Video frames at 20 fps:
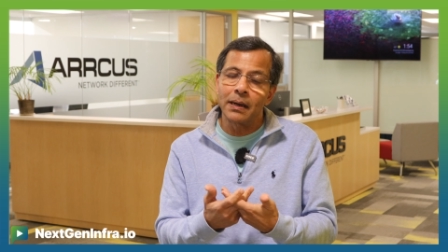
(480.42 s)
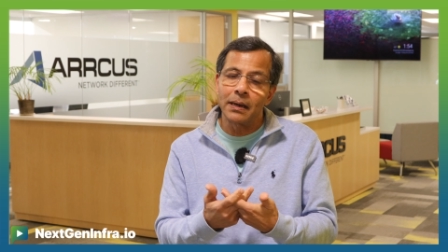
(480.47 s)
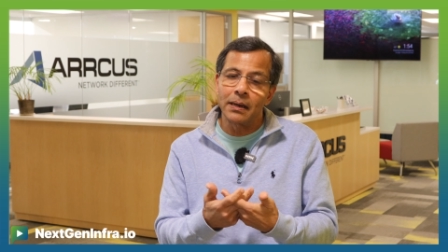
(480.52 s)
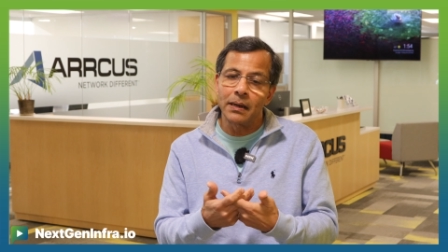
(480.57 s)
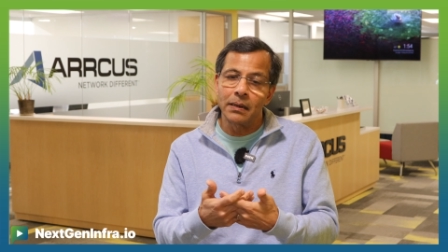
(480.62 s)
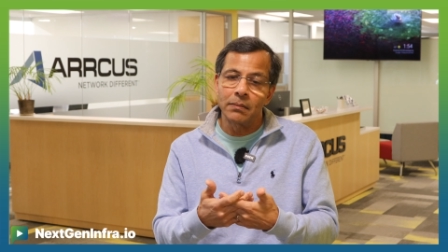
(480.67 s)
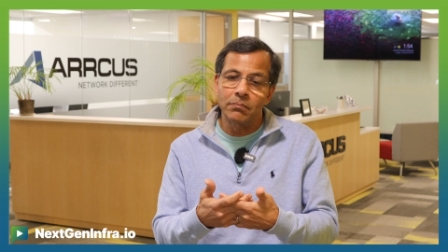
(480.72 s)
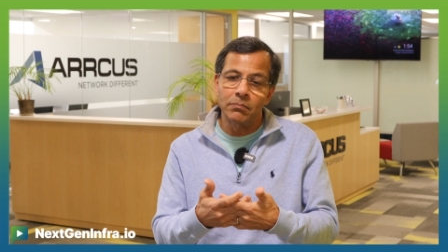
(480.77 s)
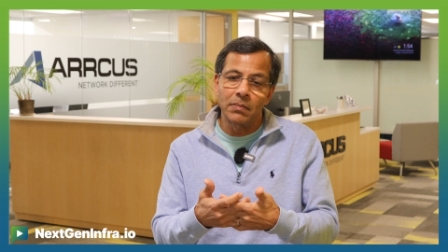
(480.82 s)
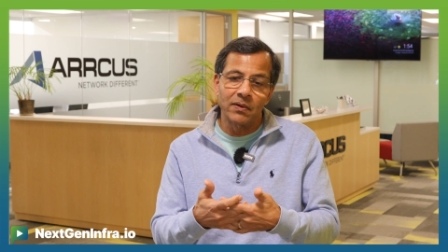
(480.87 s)

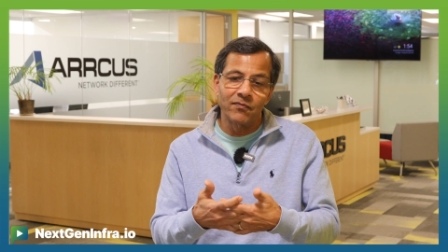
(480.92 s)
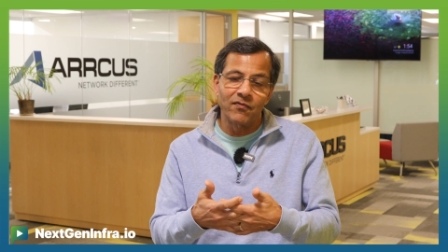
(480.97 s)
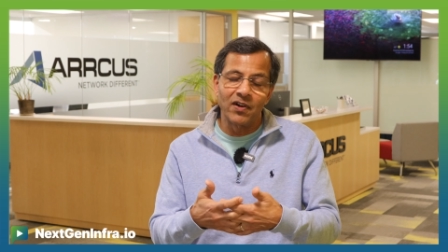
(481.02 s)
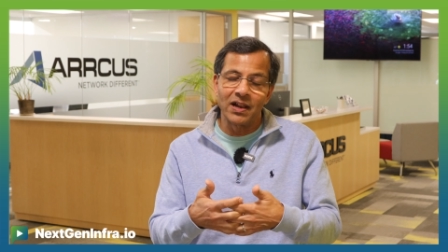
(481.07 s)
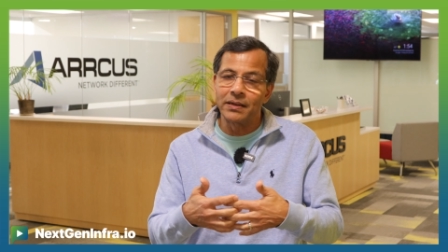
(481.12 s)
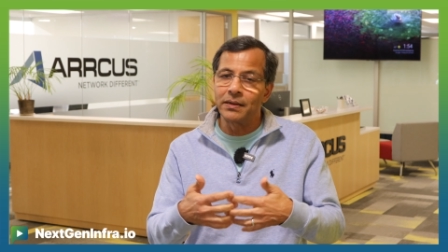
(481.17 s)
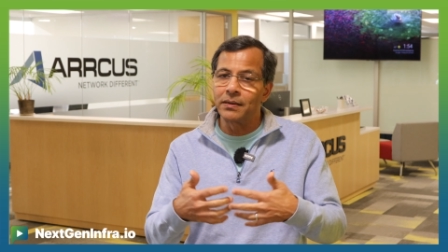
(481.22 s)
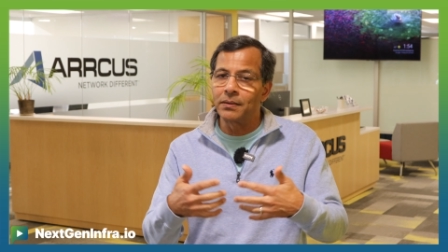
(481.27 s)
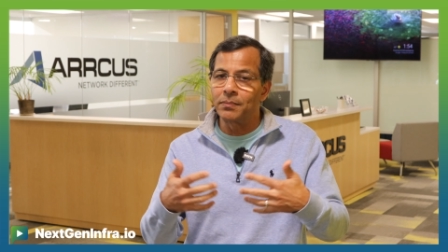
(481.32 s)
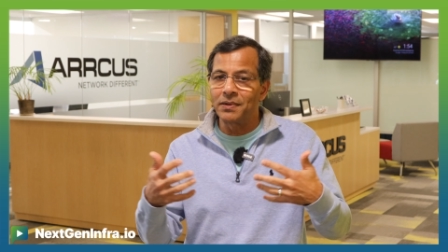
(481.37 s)
um,
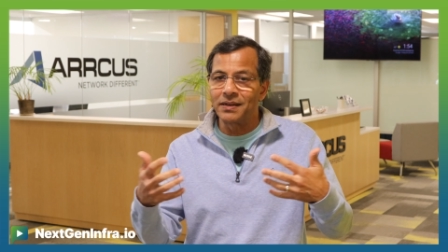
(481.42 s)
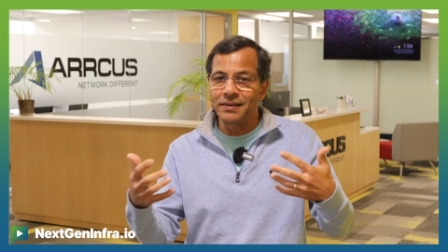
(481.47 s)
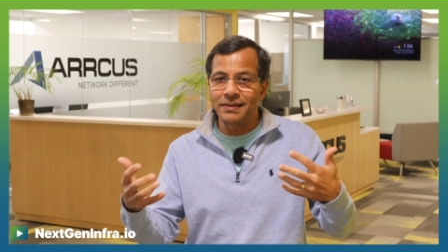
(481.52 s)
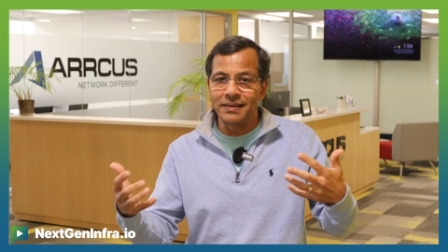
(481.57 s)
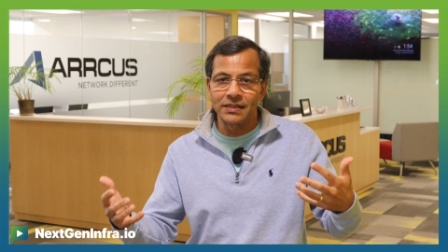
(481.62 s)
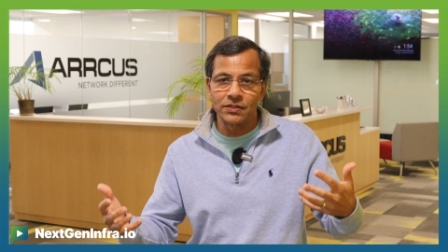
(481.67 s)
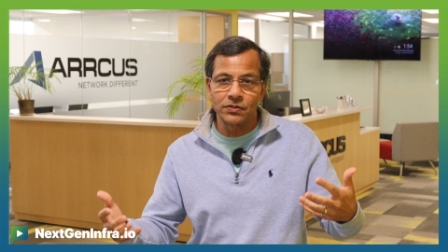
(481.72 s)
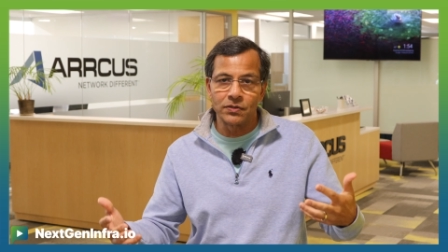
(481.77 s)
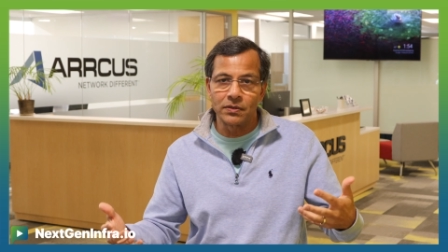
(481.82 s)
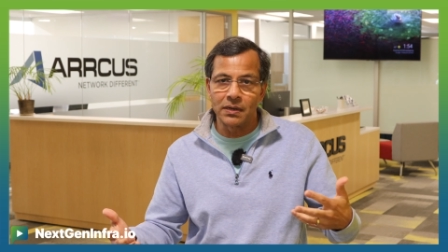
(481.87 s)

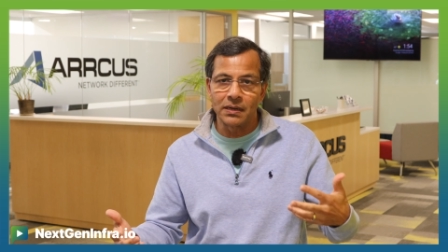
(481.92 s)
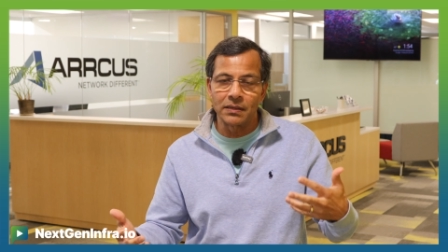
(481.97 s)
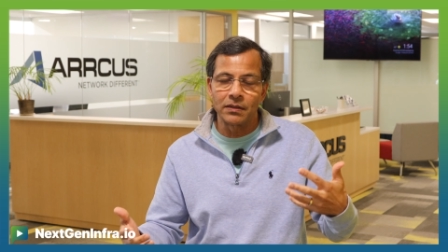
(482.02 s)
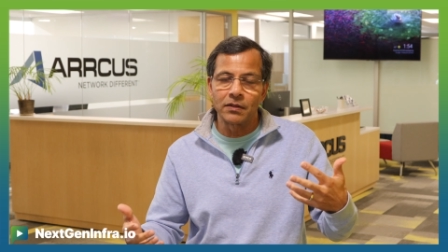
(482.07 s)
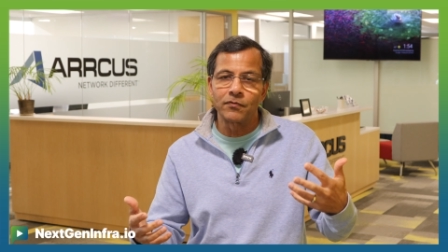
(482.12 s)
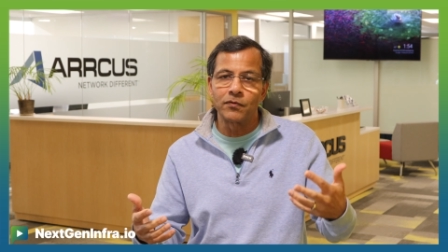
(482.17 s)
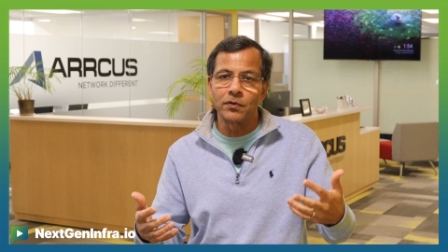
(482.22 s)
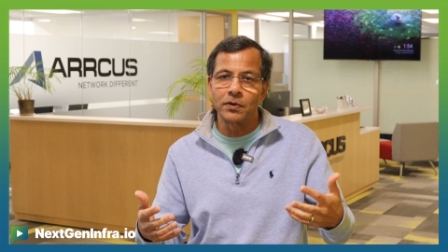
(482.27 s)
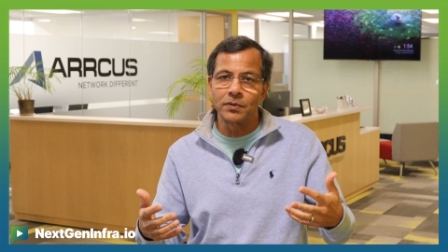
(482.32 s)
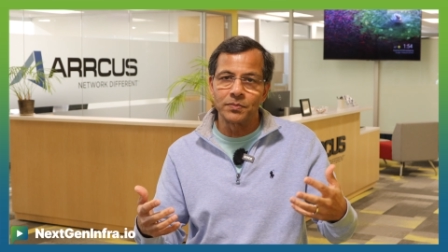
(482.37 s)
vulnerabilities or
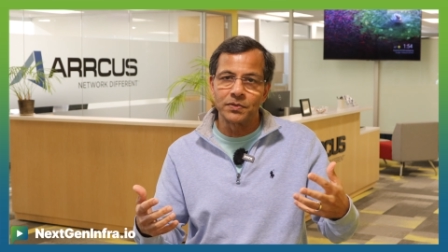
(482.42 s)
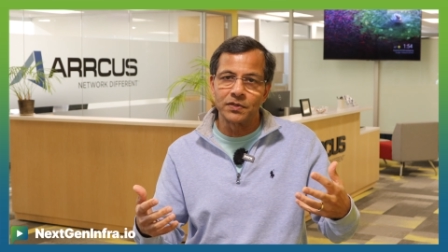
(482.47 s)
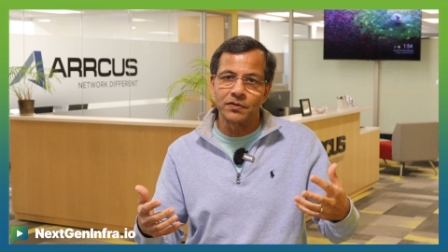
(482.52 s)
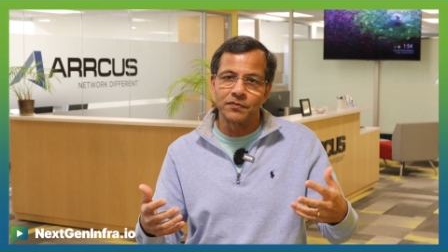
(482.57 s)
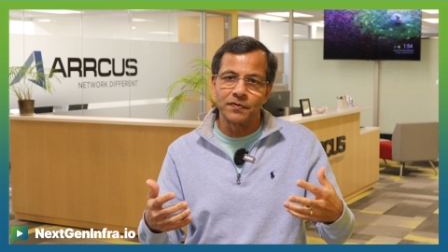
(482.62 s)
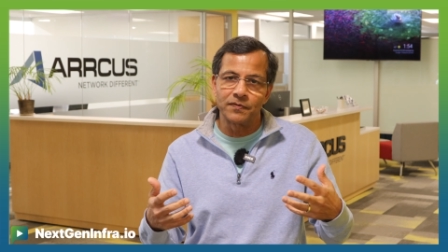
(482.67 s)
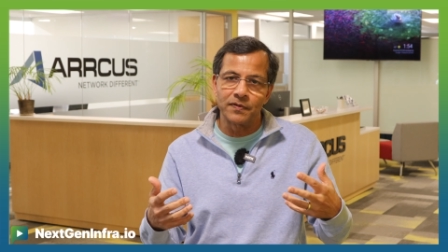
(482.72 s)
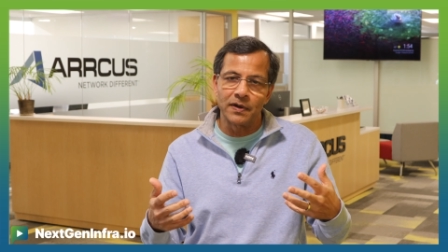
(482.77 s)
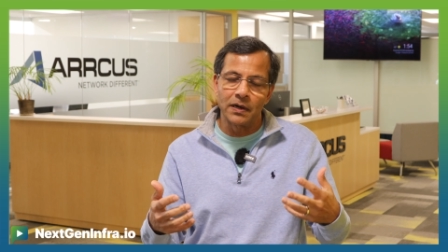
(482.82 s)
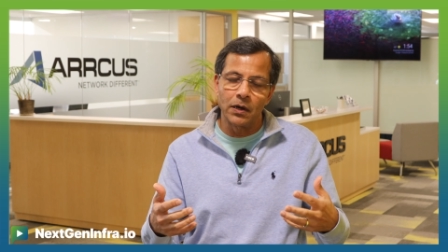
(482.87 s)
other forms
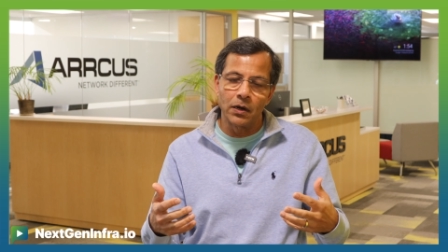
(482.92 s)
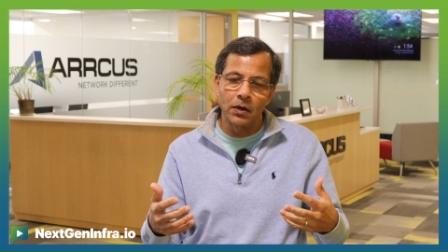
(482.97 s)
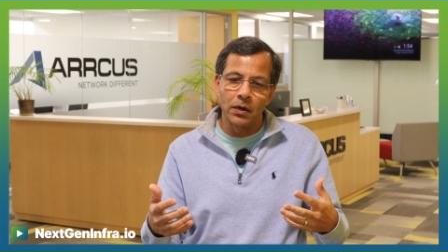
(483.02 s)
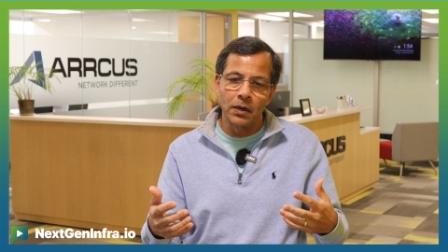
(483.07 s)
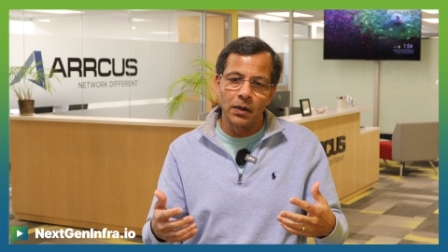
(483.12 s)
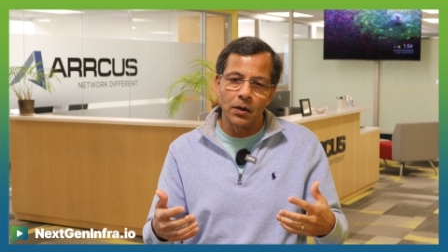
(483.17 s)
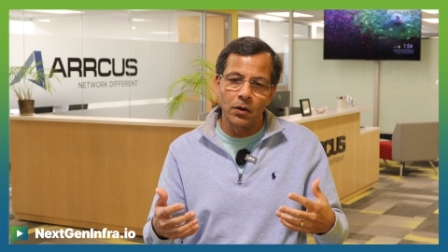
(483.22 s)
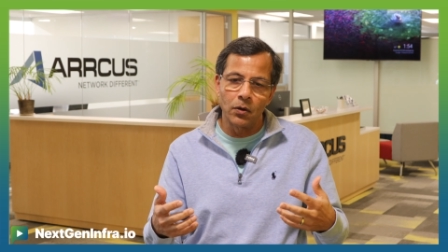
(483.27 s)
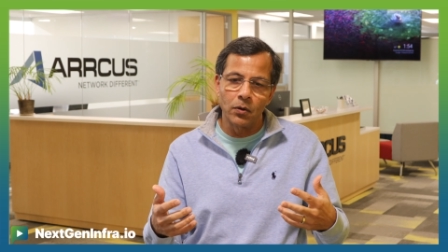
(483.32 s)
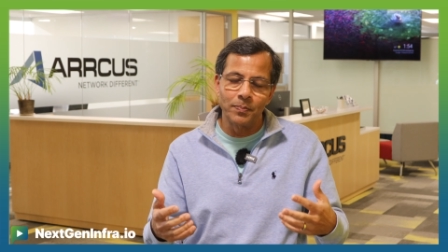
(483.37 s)
of uh,
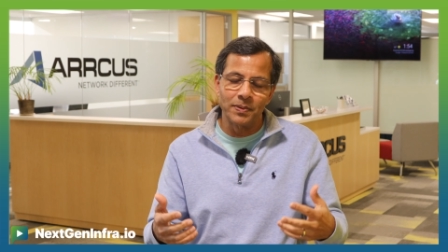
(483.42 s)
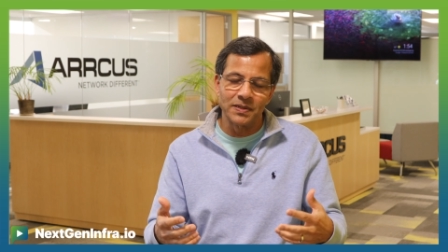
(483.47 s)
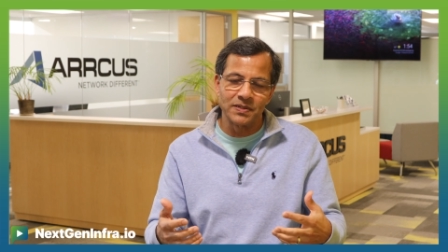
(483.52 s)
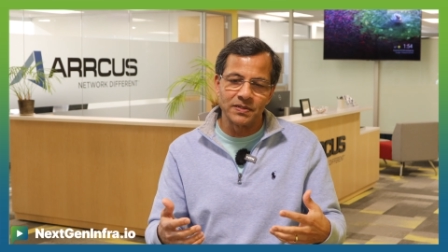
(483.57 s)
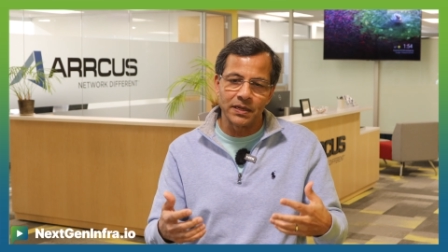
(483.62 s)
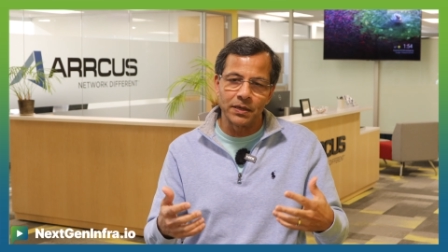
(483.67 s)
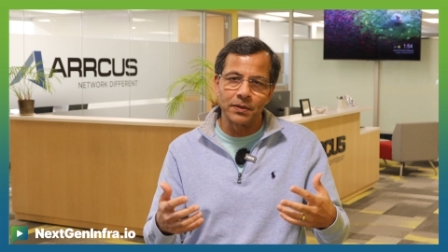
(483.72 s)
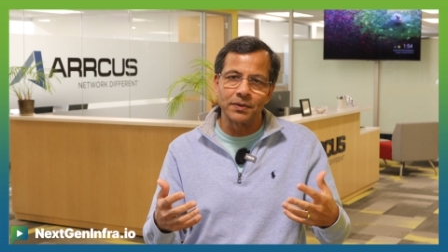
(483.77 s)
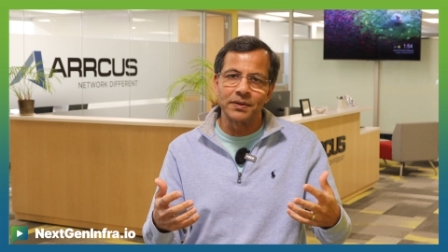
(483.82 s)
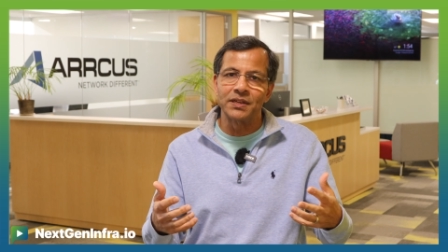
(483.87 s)
uh open
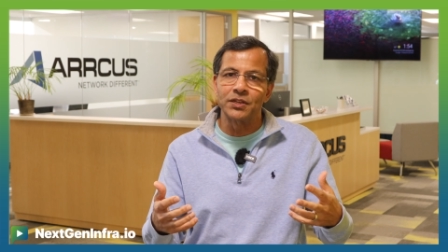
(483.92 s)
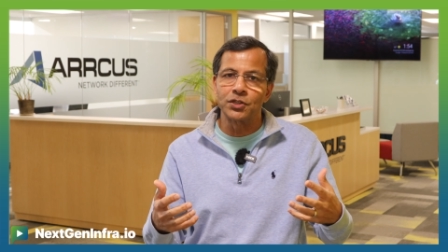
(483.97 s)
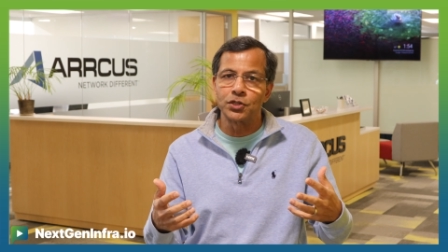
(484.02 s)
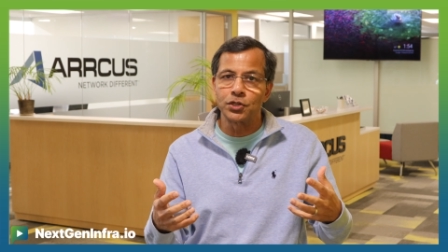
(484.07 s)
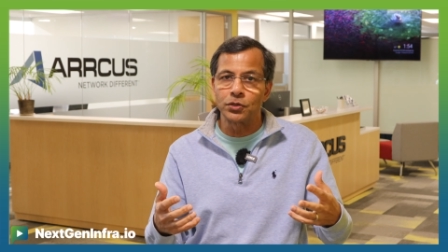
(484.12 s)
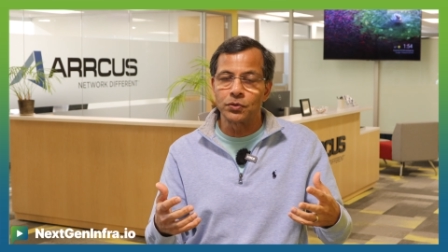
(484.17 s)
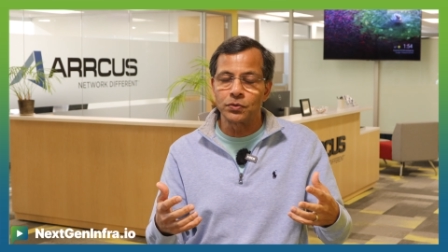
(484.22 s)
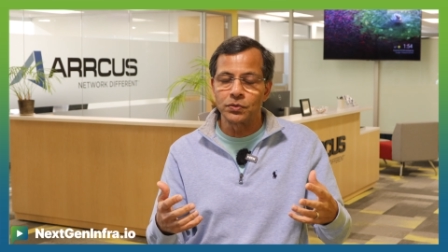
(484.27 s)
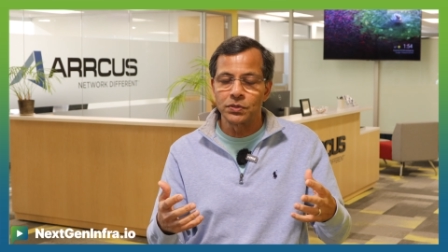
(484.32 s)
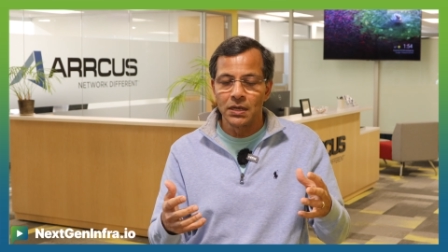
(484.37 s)
security
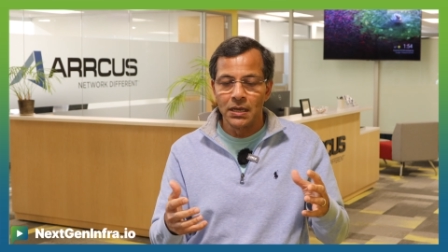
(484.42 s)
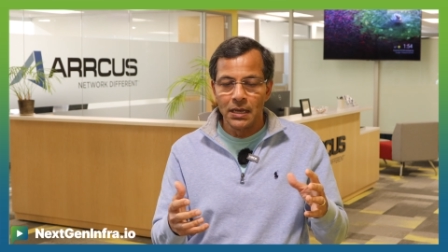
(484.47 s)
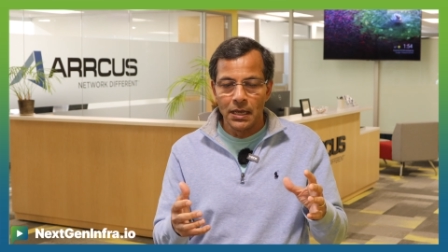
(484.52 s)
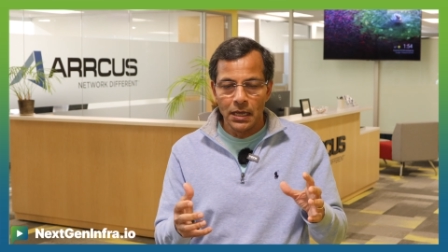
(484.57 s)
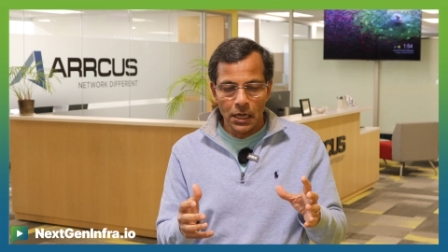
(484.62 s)
issues.